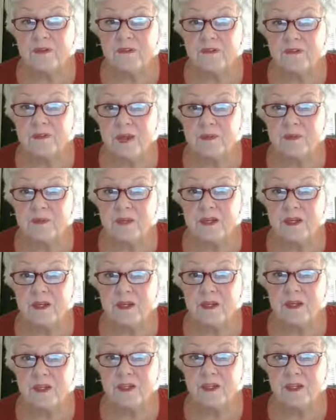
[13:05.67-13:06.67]
family
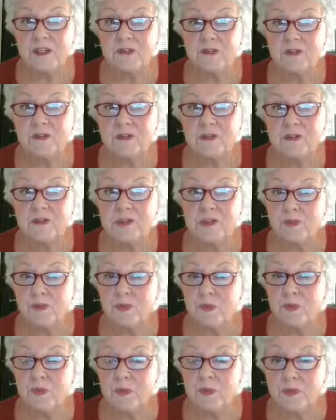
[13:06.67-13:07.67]
caregiver
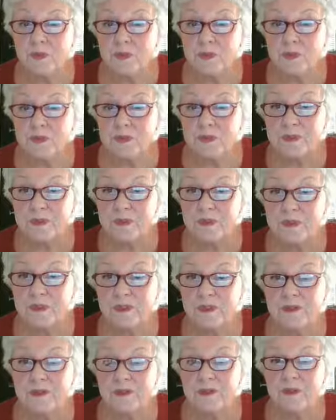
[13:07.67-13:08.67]
support groups
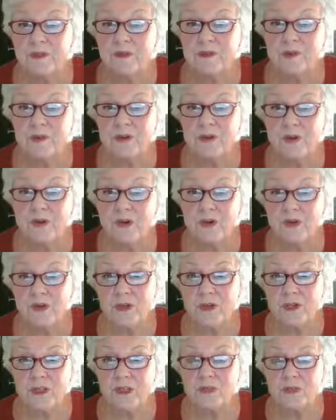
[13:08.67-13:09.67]
in
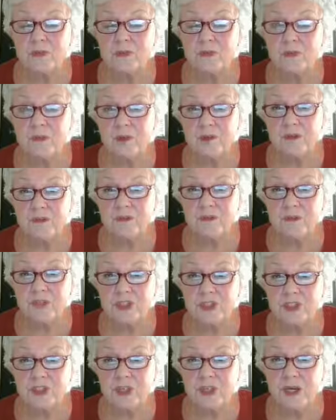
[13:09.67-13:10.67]
August, one of
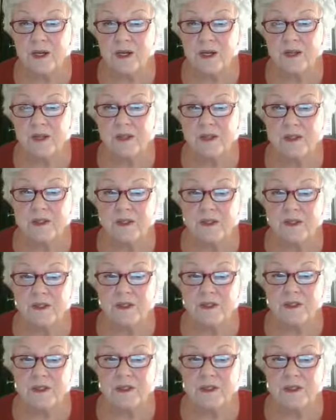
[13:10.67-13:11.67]
which I
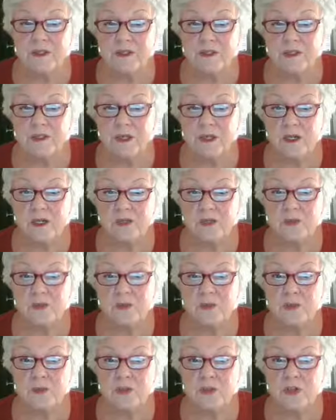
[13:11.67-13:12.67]
conduct
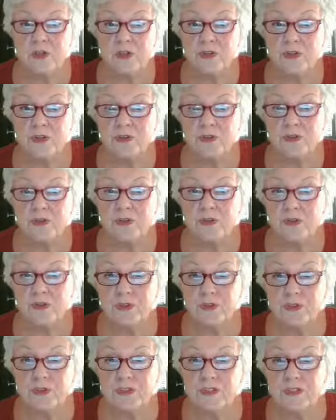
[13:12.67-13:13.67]
on the 3rd
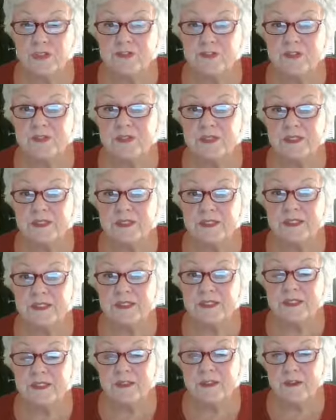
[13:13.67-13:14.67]
Thursday from 6 to
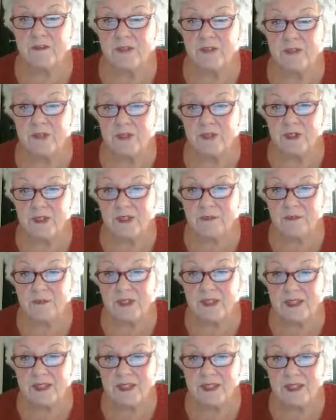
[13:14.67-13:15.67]
7:30
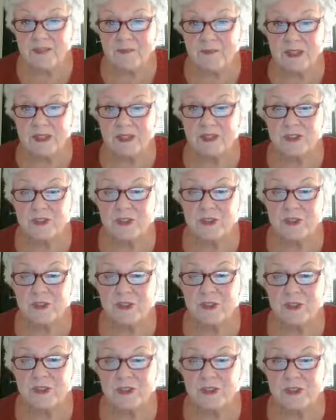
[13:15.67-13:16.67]
p.m. That's our
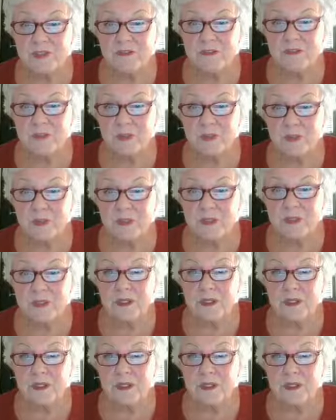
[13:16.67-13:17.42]
only evening one.